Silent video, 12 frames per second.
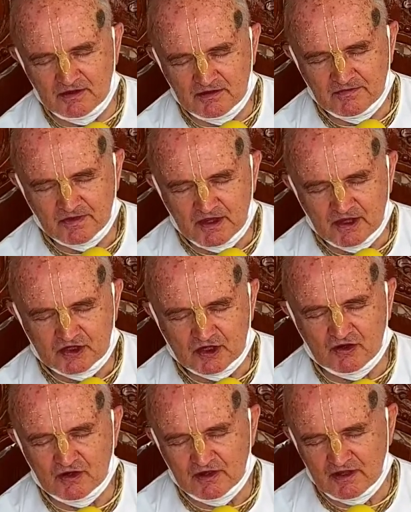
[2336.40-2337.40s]

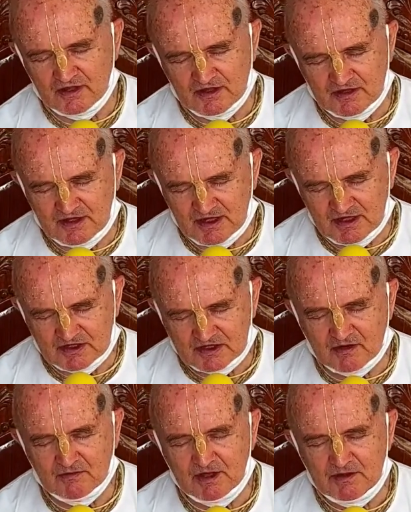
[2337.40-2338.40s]
So there is some
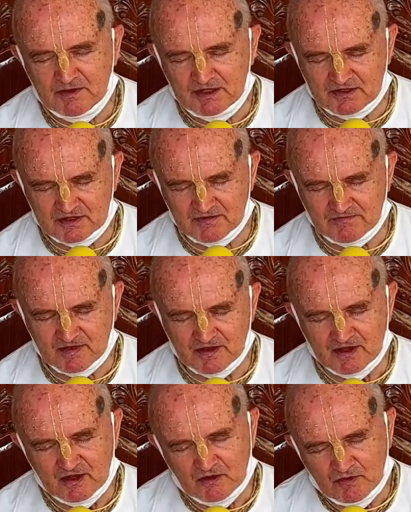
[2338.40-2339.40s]
limit.
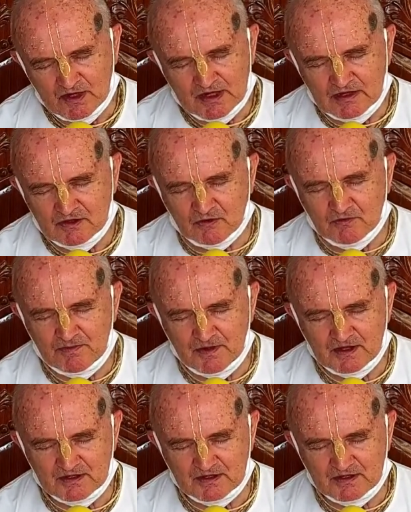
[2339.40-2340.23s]
We can compete,